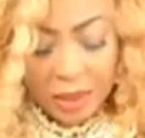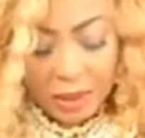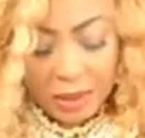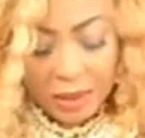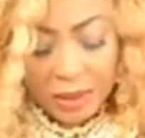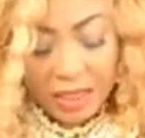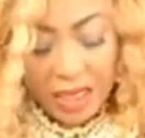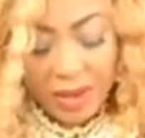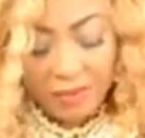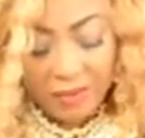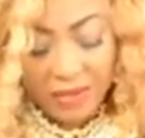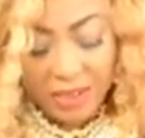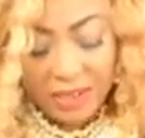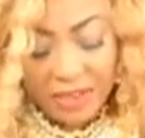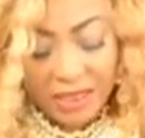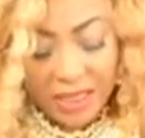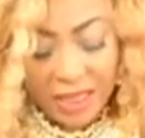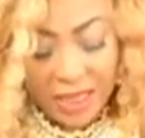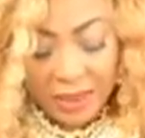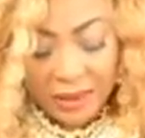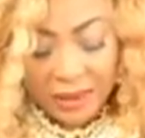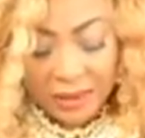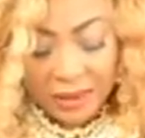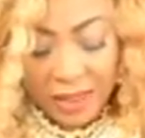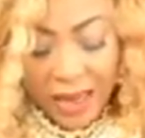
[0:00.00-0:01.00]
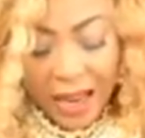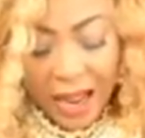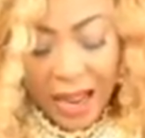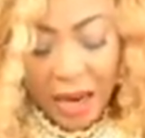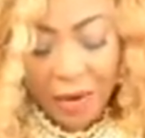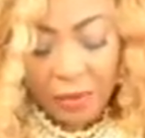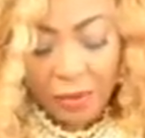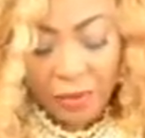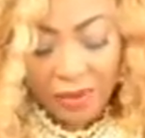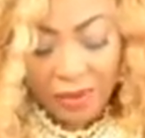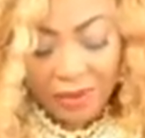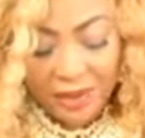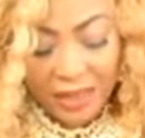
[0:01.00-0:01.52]
David said,
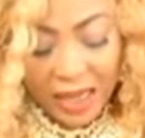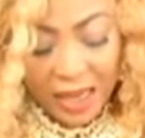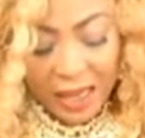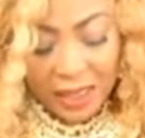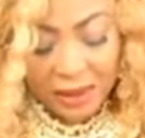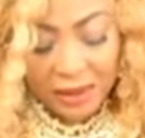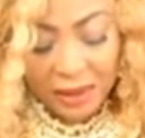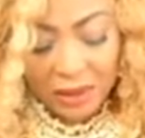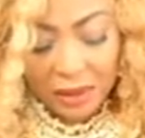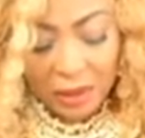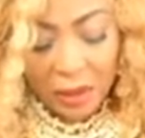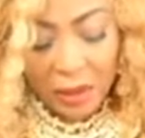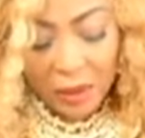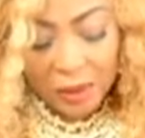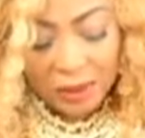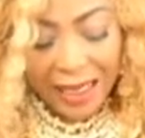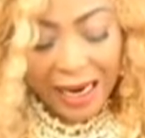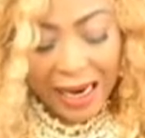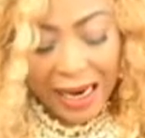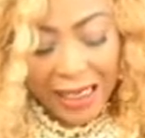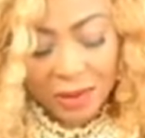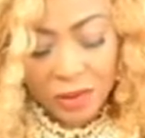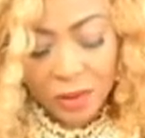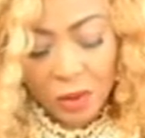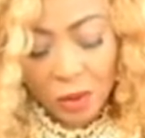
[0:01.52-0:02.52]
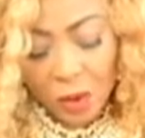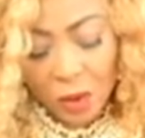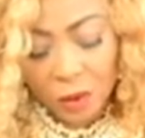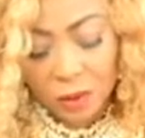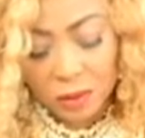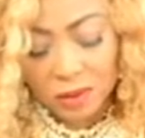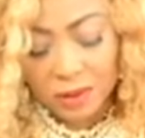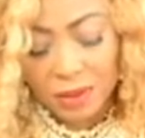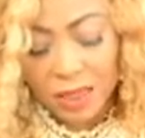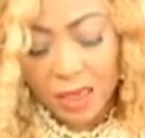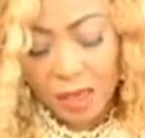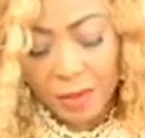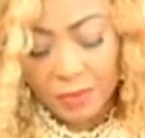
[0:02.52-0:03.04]
I will thank the Lord at
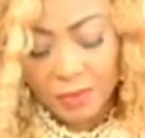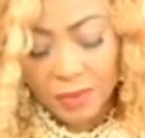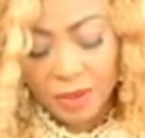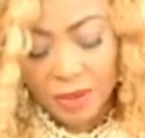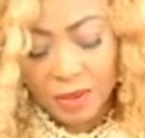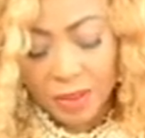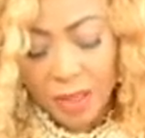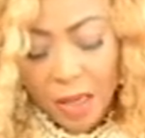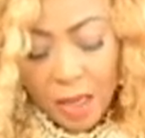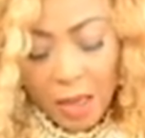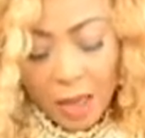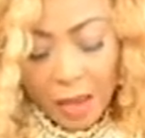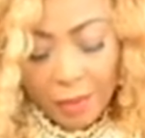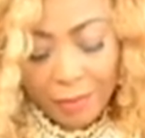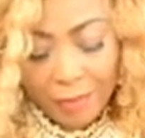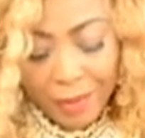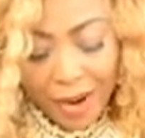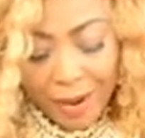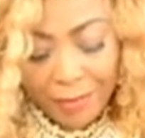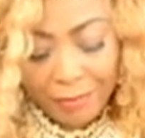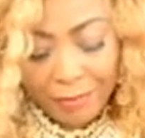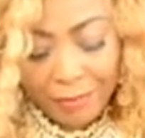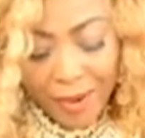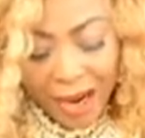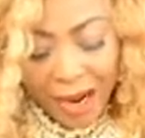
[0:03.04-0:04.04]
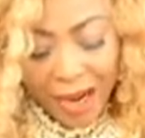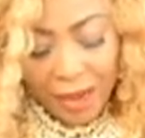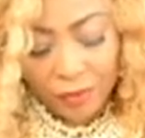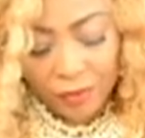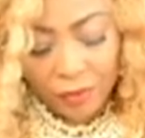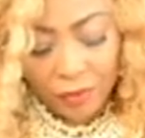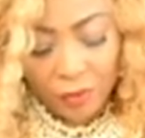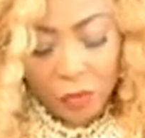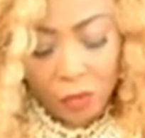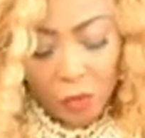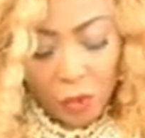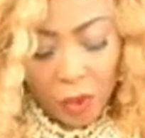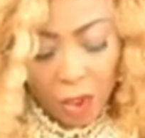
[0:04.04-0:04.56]
all times. My
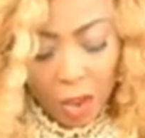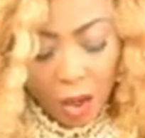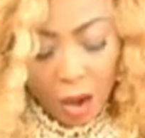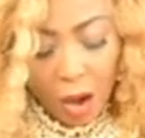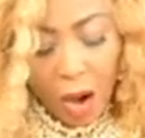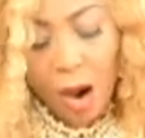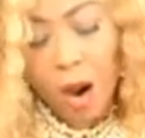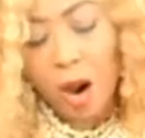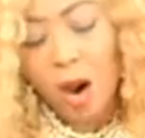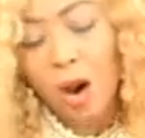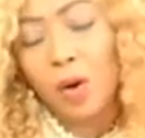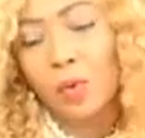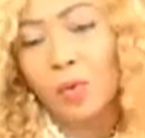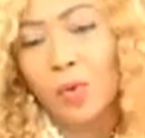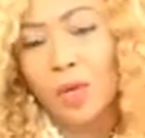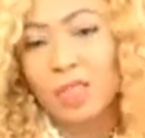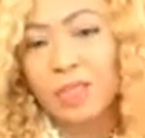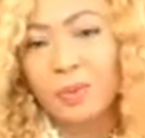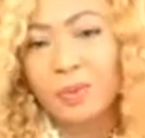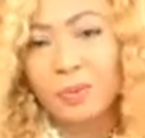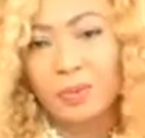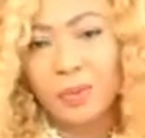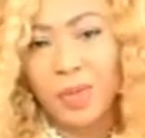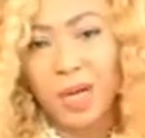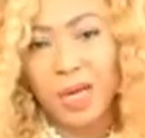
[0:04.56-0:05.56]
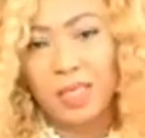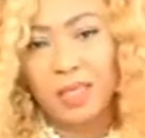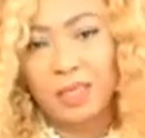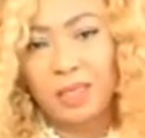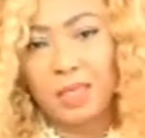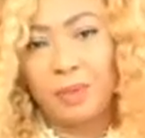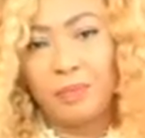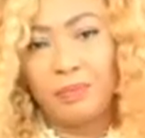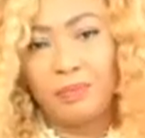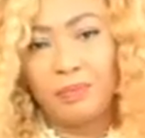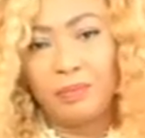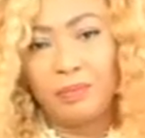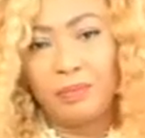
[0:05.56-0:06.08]
mouth will always praise
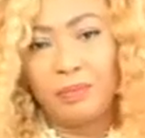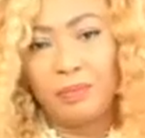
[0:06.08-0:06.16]
him.